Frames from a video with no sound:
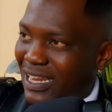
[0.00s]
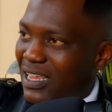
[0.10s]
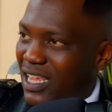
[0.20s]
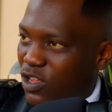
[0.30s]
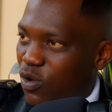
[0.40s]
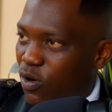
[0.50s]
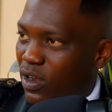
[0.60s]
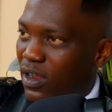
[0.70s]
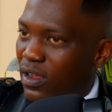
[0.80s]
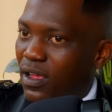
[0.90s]
in the lingi
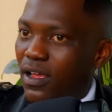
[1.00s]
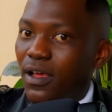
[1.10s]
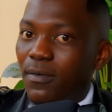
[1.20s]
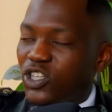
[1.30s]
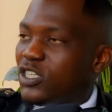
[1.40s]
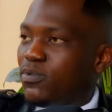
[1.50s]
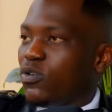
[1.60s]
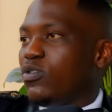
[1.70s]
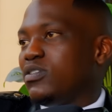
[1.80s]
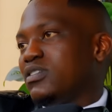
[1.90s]
yon just
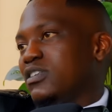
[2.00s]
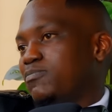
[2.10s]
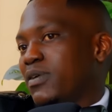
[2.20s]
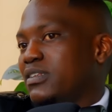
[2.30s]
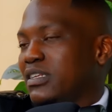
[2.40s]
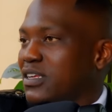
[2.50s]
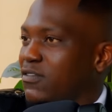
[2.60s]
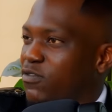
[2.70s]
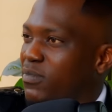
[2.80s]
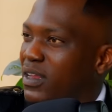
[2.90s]
because a space has
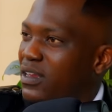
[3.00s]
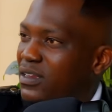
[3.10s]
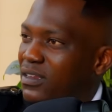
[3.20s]
been for me.